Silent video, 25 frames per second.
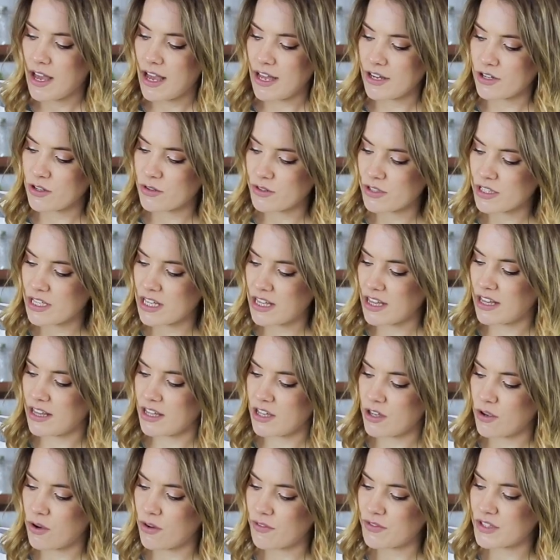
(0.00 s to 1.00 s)
and you'll see
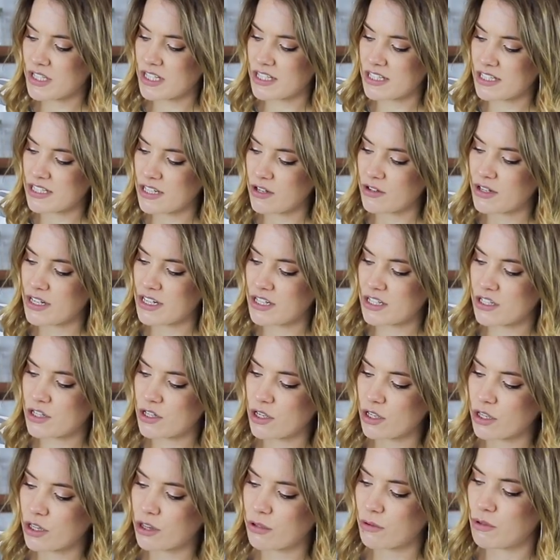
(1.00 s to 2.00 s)
that you obviously still need to
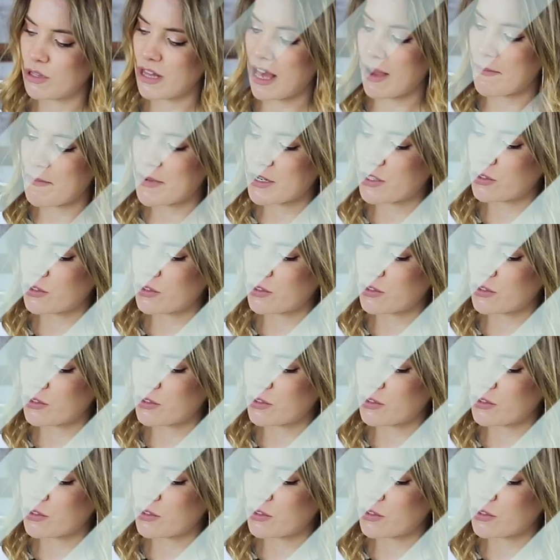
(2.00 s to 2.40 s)
cook through that